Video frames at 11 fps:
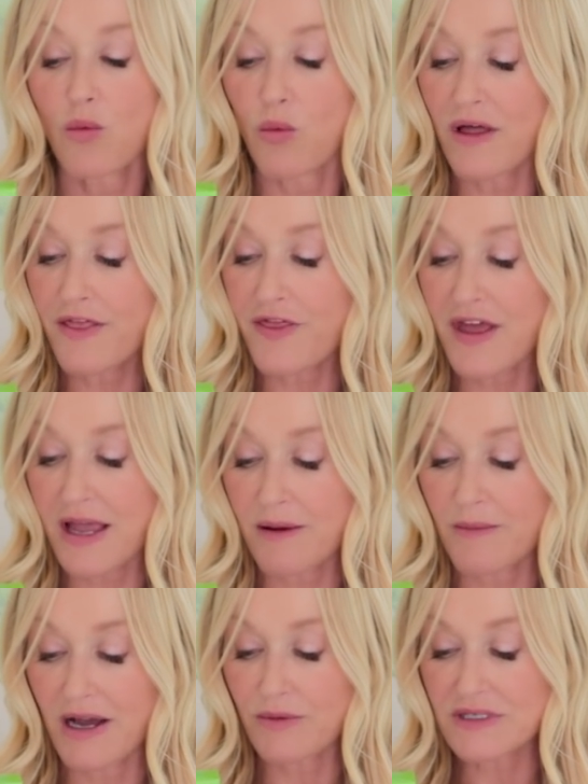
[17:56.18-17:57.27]
One
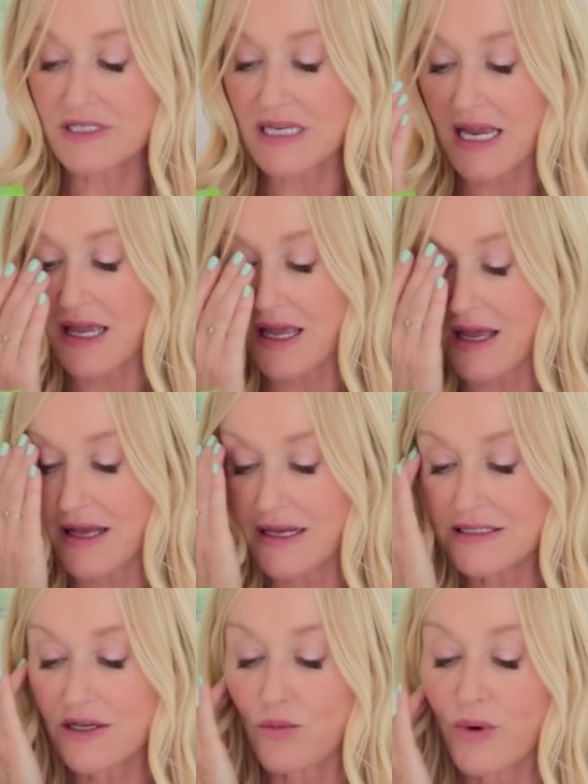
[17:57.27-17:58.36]
thing I will say here
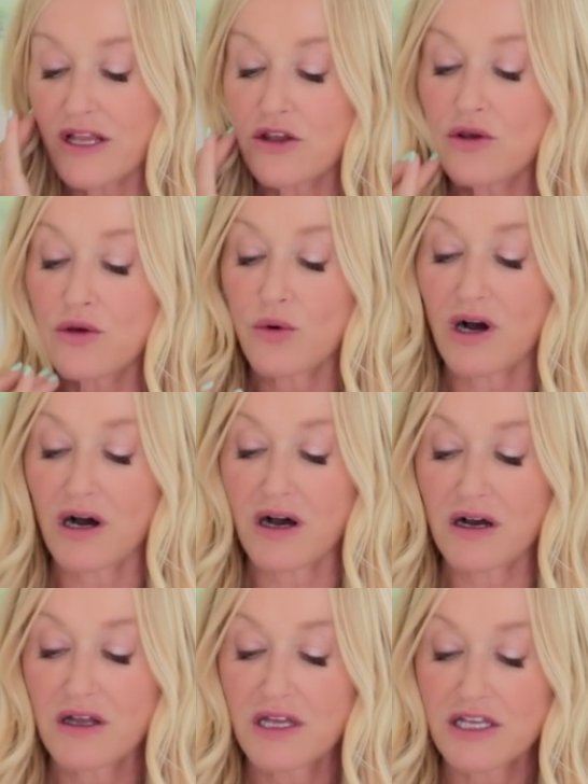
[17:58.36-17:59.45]
is that when you are